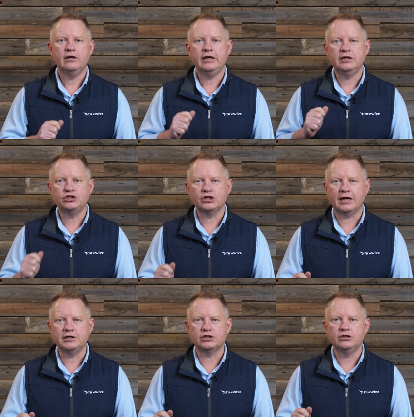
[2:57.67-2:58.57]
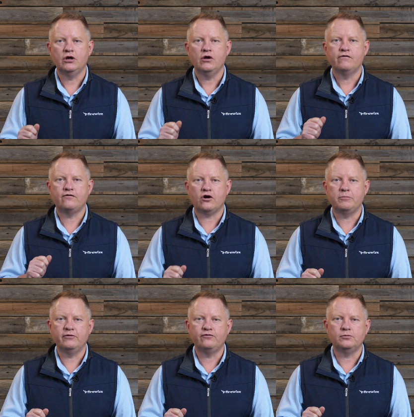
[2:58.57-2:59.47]
insulation, fire
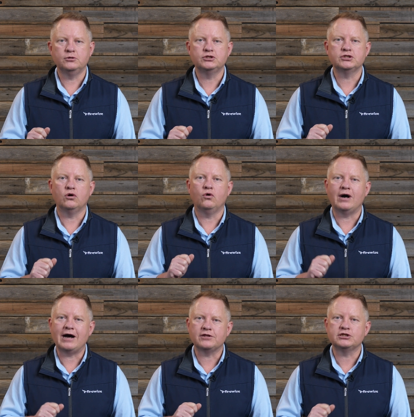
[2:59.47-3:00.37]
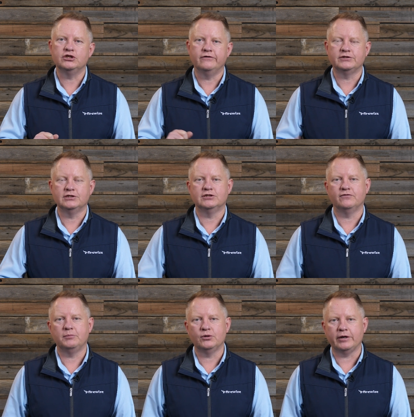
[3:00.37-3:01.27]
performance or other services of
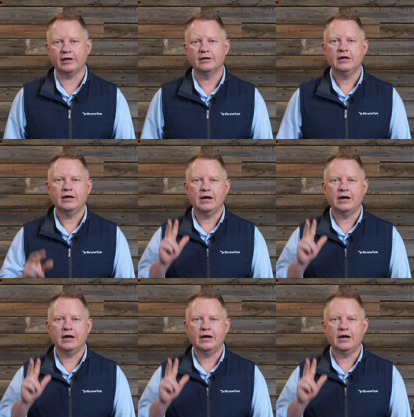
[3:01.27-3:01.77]
the building.